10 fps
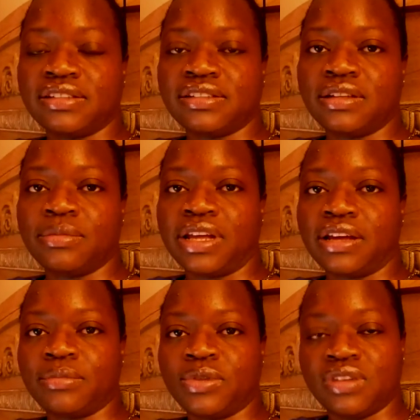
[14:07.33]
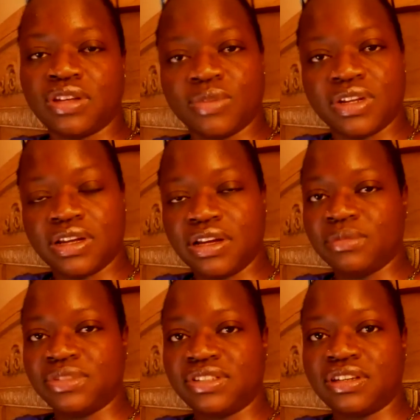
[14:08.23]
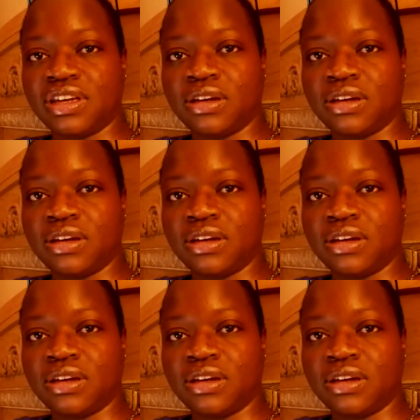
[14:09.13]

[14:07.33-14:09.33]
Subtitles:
is in the black community when it comes to